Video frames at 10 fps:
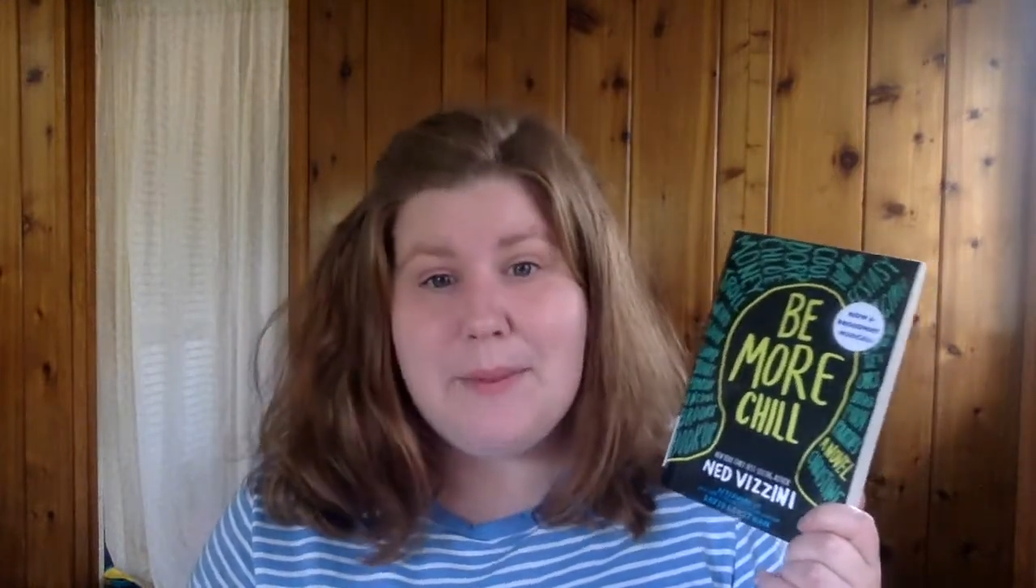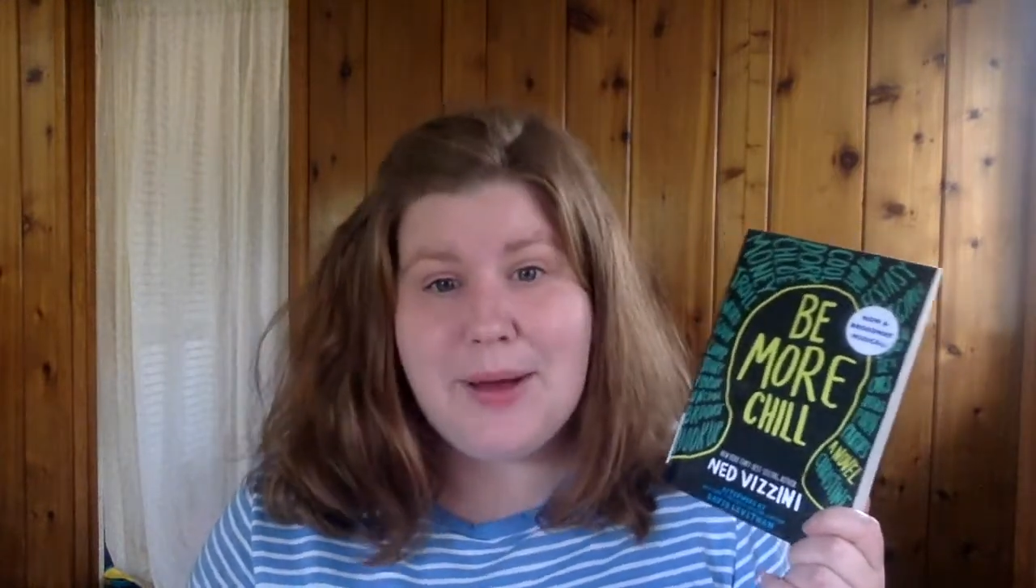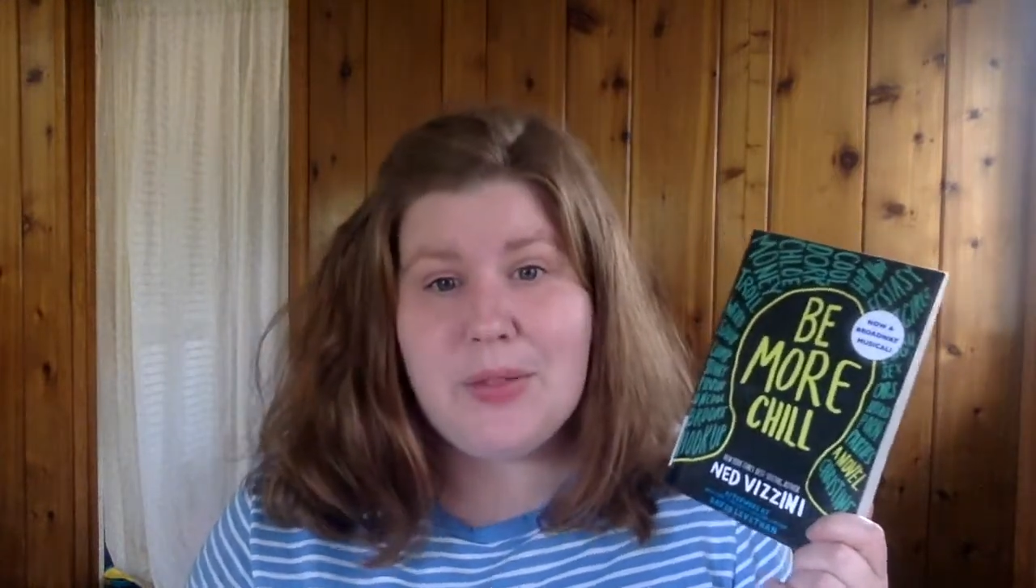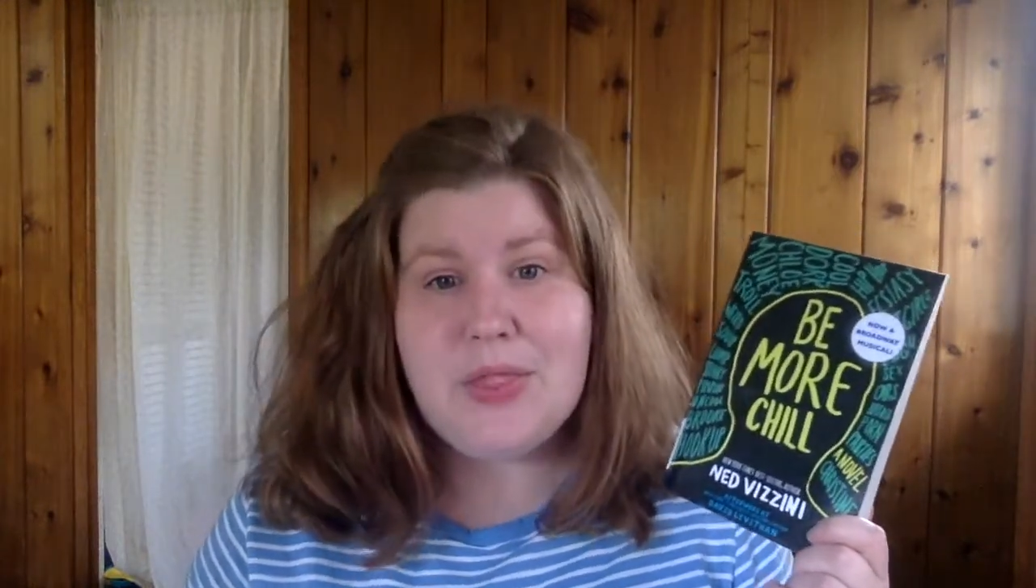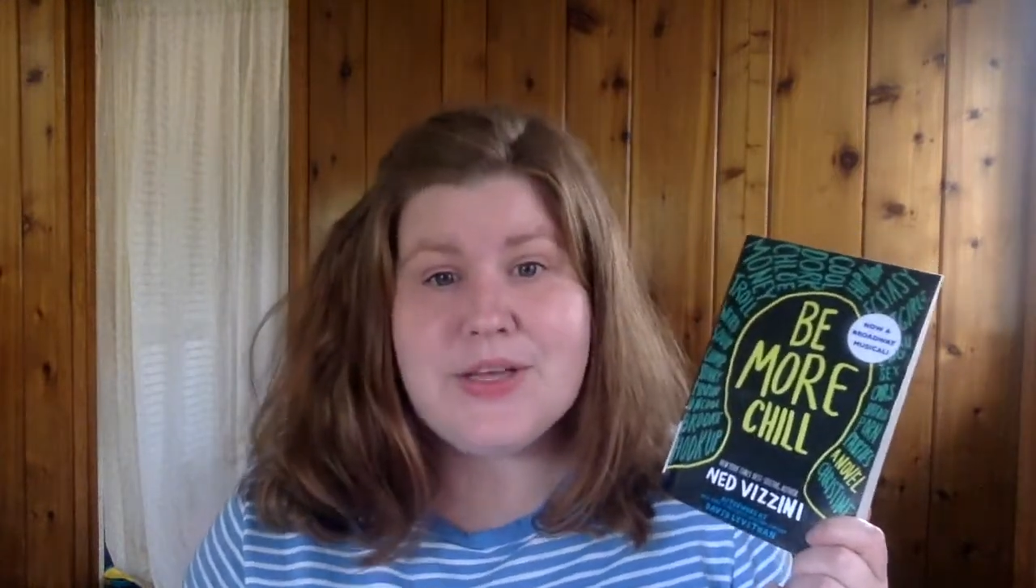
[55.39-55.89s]

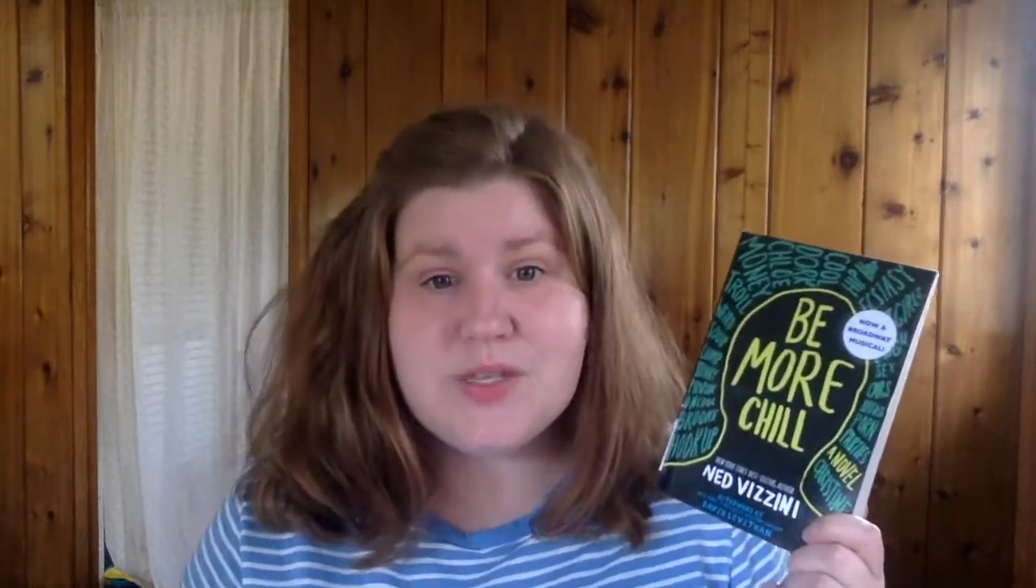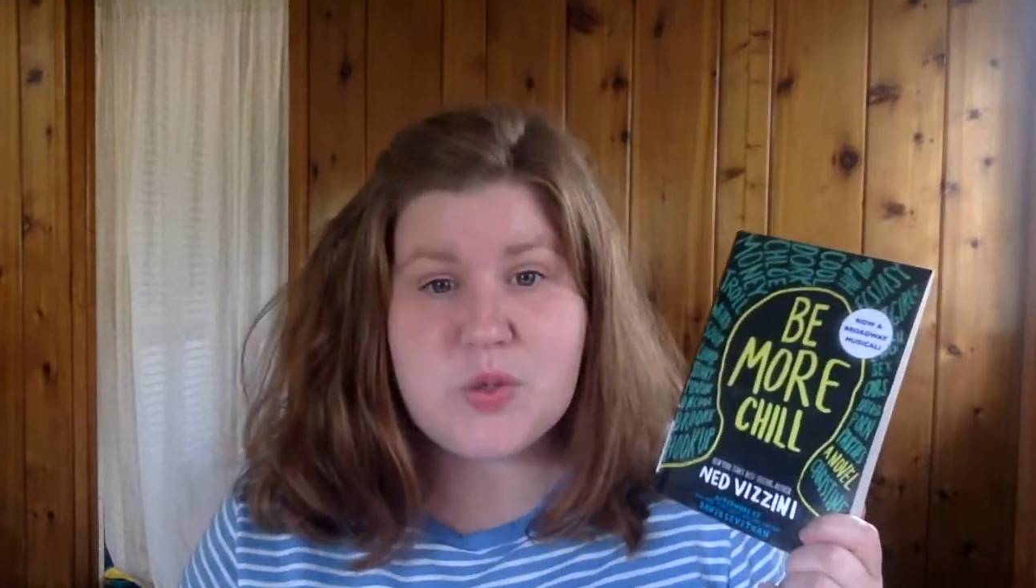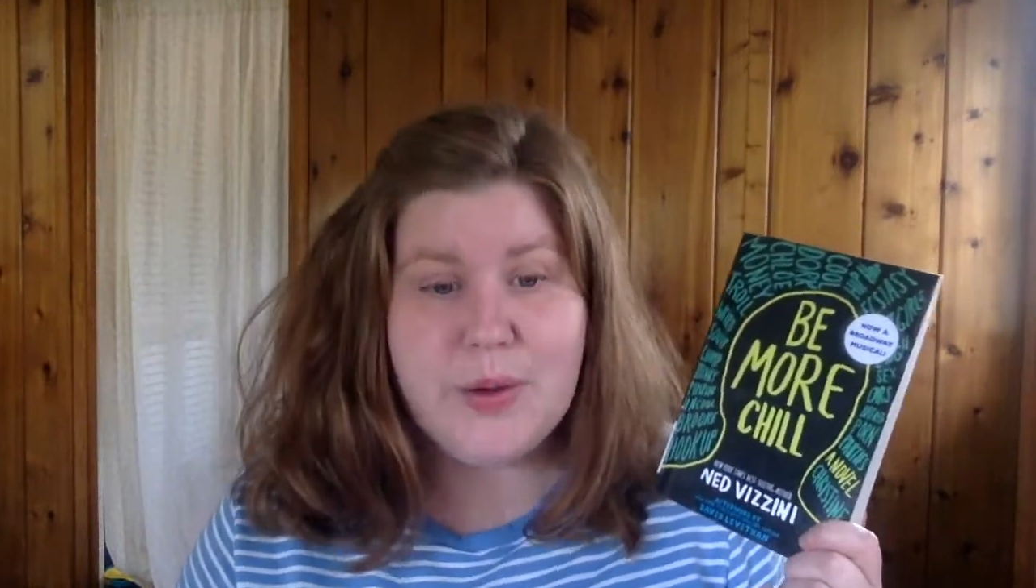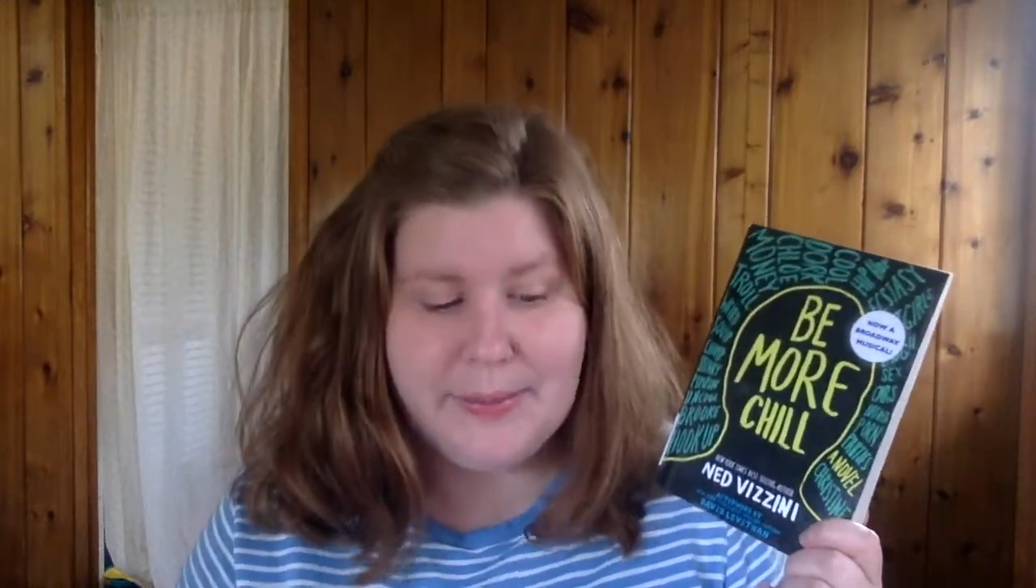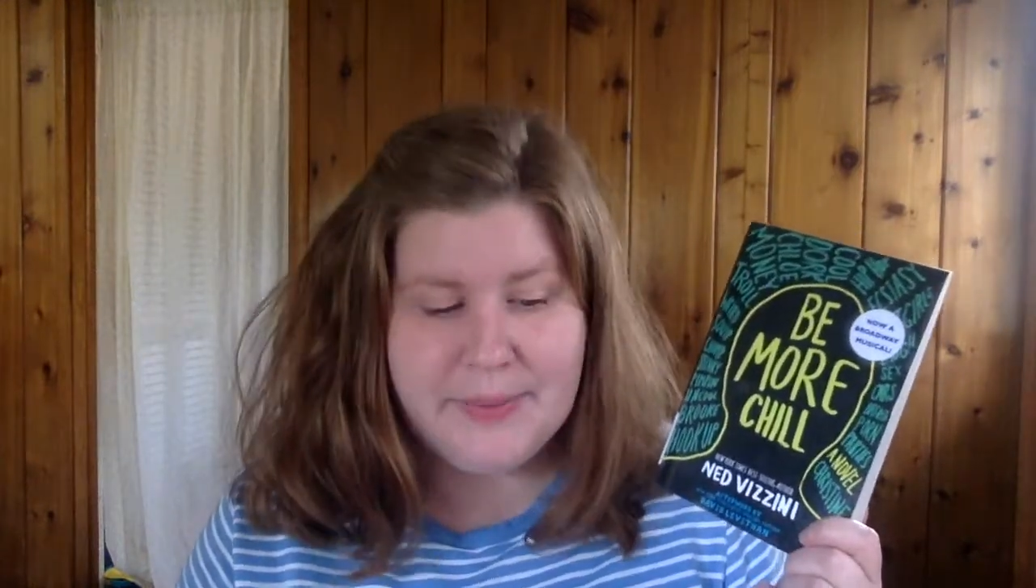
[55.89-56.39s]
about the
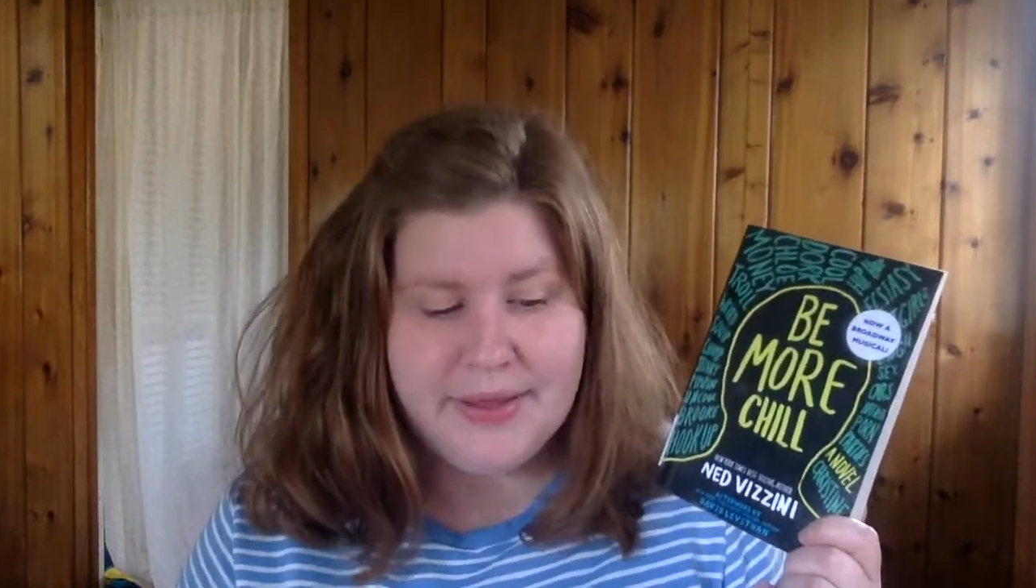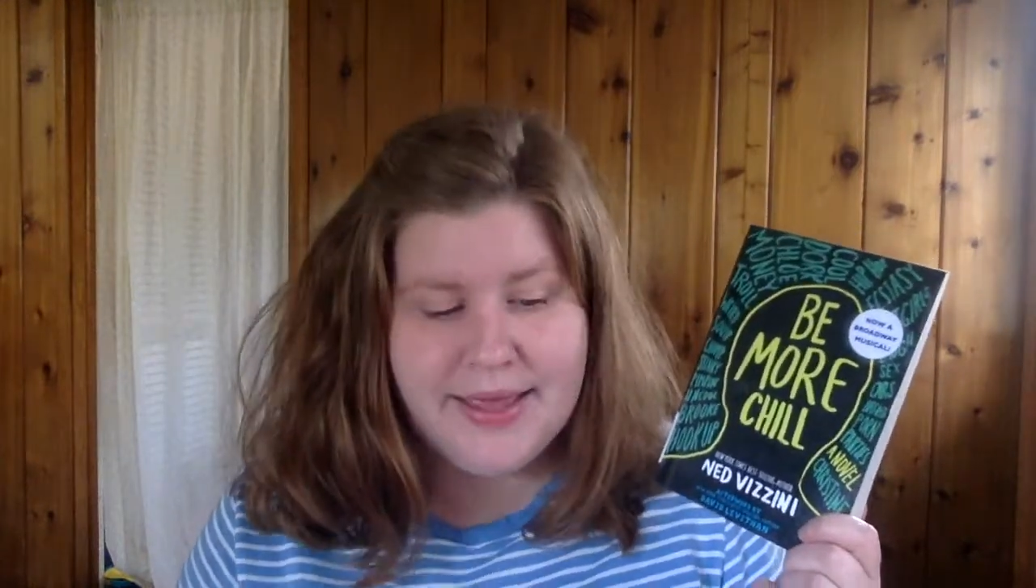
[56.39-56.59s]
Squip.